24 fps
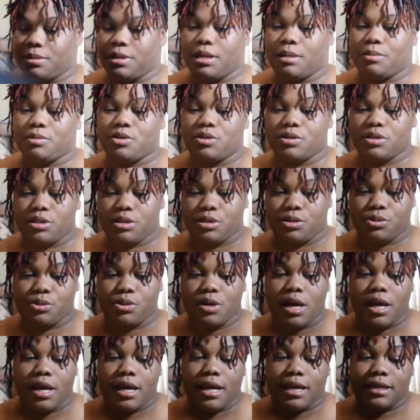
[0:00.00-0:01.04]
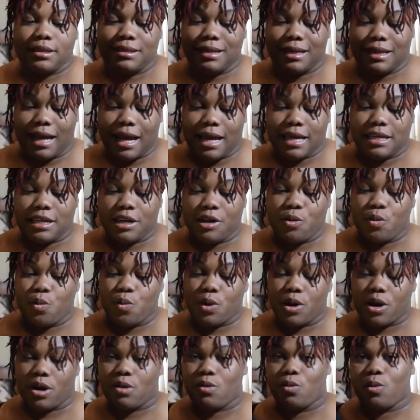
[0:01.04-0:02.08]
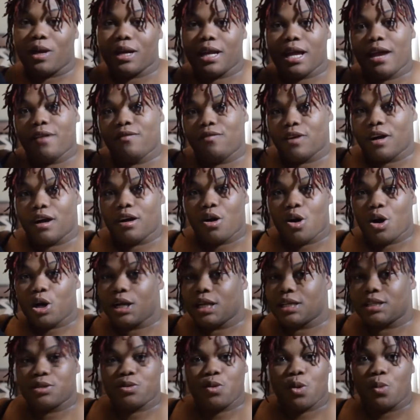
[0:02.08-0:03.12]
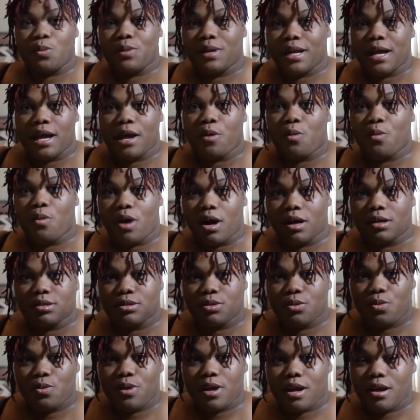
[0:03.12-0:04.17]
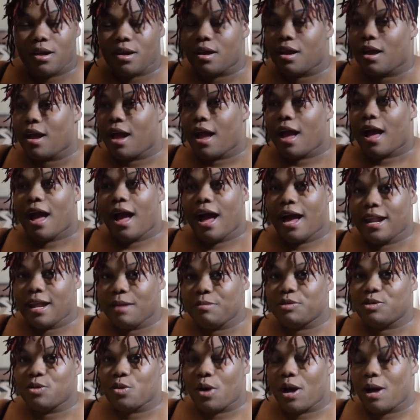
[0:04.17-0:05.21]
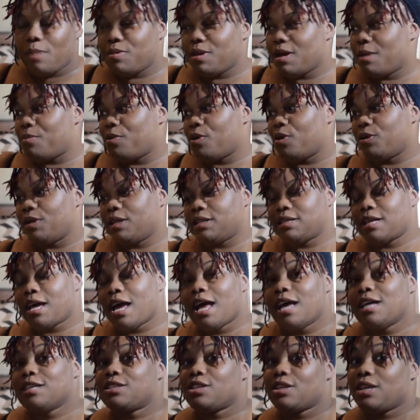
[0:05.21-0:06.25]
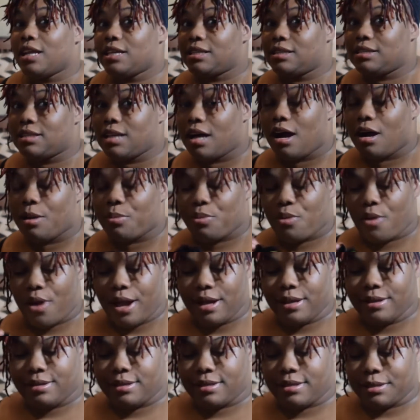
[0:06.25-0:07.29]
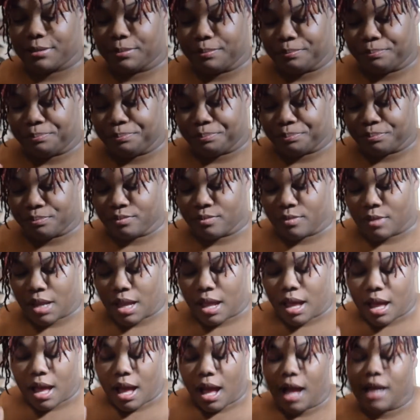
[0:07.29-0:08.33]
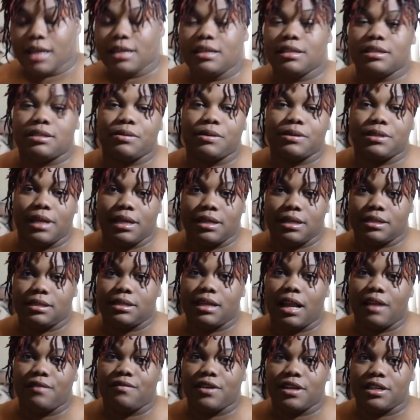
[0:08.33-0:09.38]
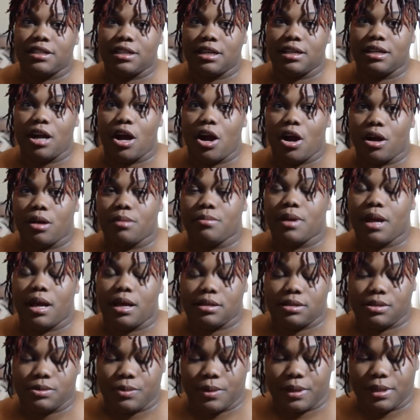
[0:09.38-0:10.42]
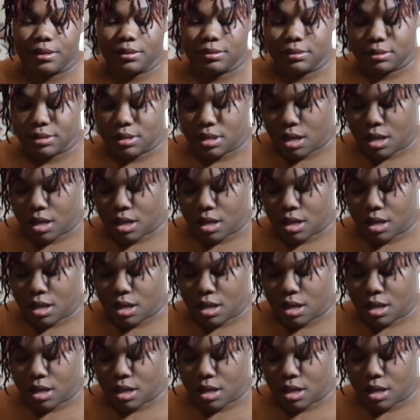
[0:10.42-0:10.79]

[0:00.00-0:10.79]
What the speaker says: I'm going to do is that I can wear whatever color scrub that I want to wear, and I'm so happy about it. So let's talk price. and this was at the Salvation Army as well.